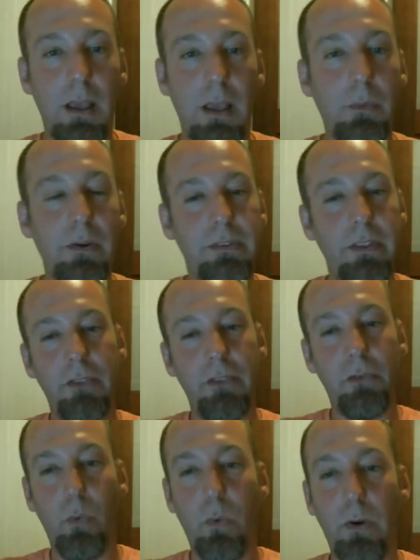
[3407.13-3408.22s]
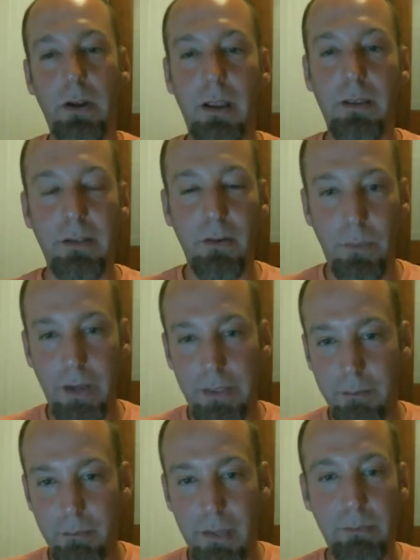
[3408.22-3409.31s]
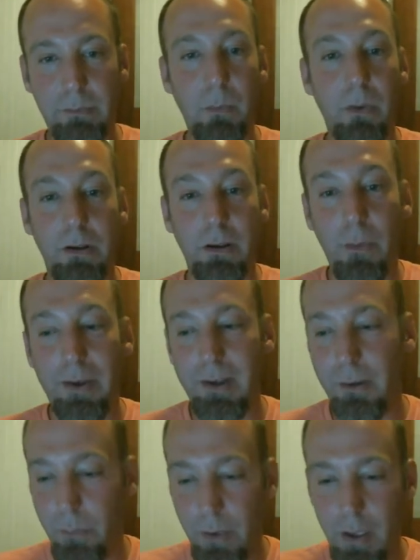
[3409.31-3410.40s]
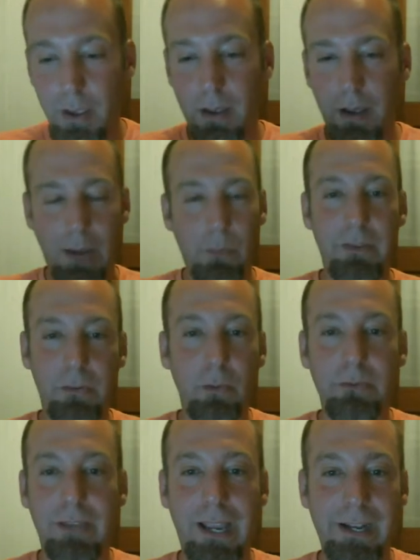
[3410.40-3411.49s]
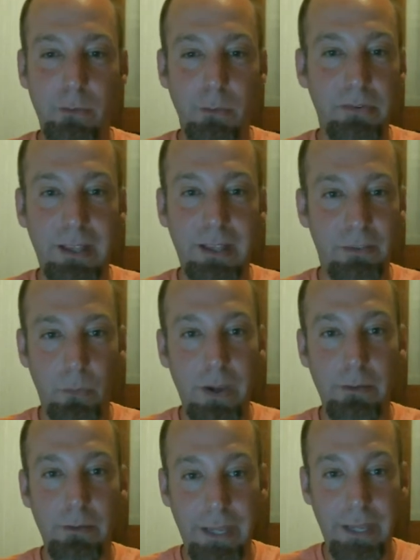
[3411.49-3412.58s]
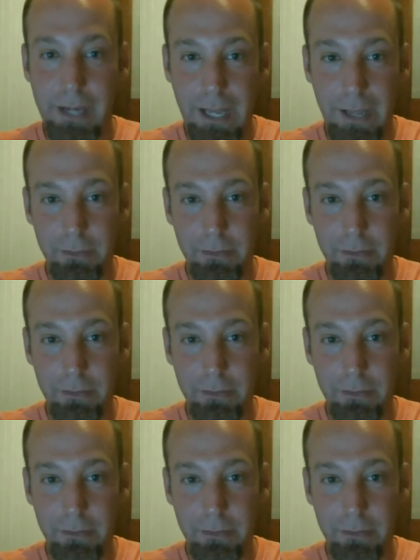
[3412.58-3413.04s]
I want to see things organized in a way that makes me want to go in and go, I want this whole dining room set the way you've laid it out.